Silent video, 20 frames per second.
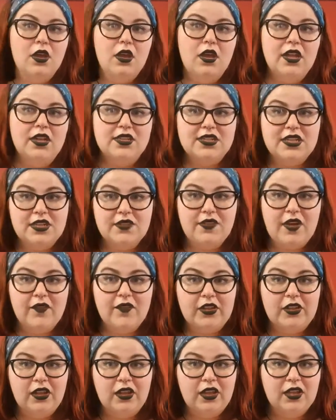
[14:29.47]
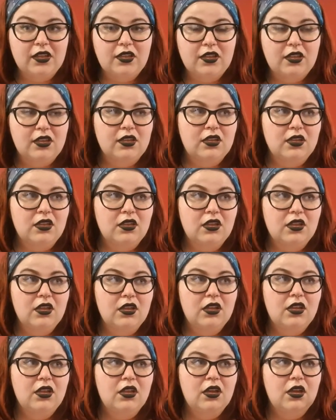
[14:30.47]
instead of having like
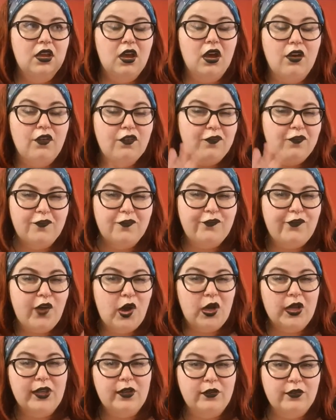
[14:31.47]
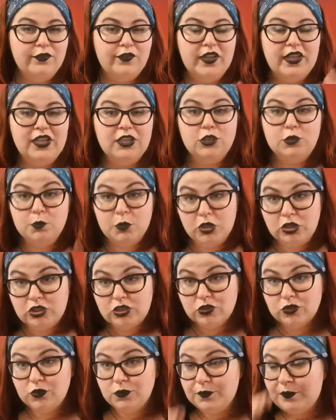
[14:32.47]
a file for each
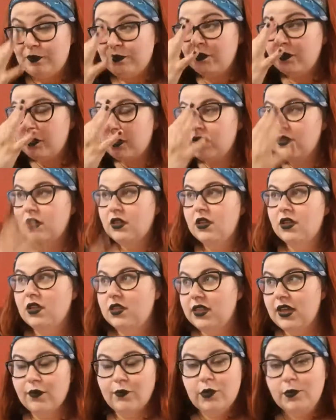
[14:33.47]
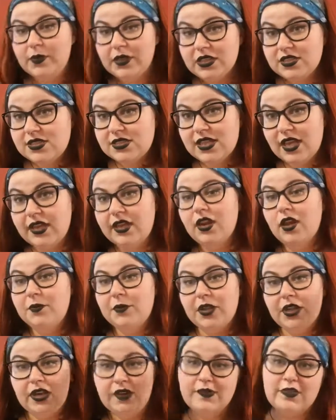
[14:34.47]
module, that would be insane, I'm
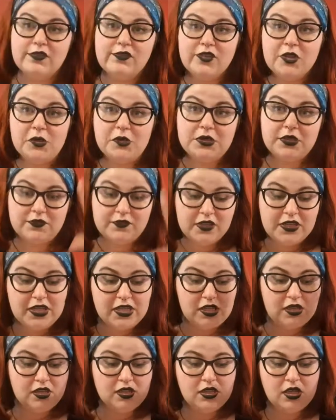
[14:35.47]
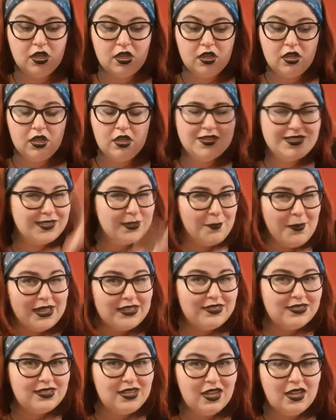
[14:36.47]
gonna have a folder for each
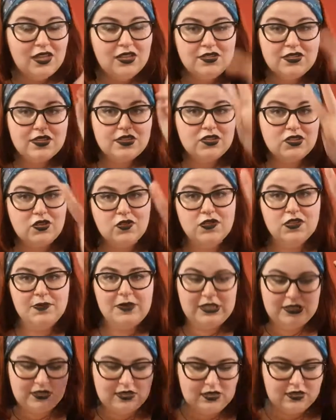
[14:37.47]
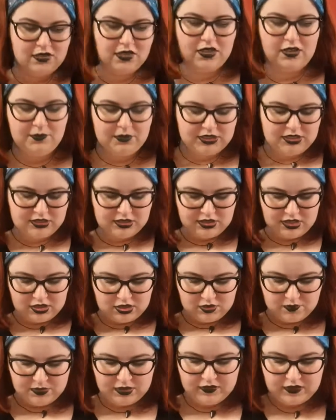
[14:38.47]
semester. So there's 2 semesters and then my
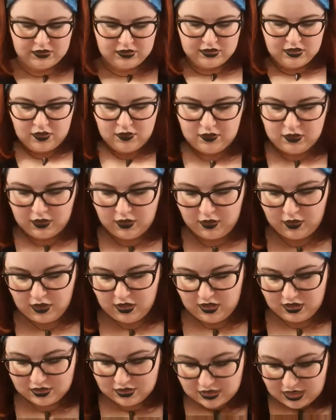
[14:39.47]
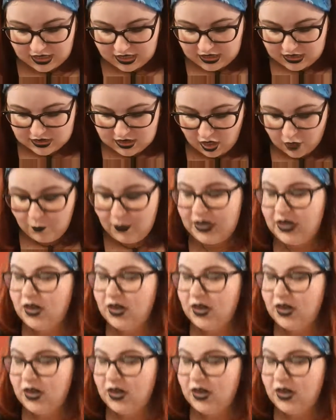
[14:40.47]
dissertation period. So these, I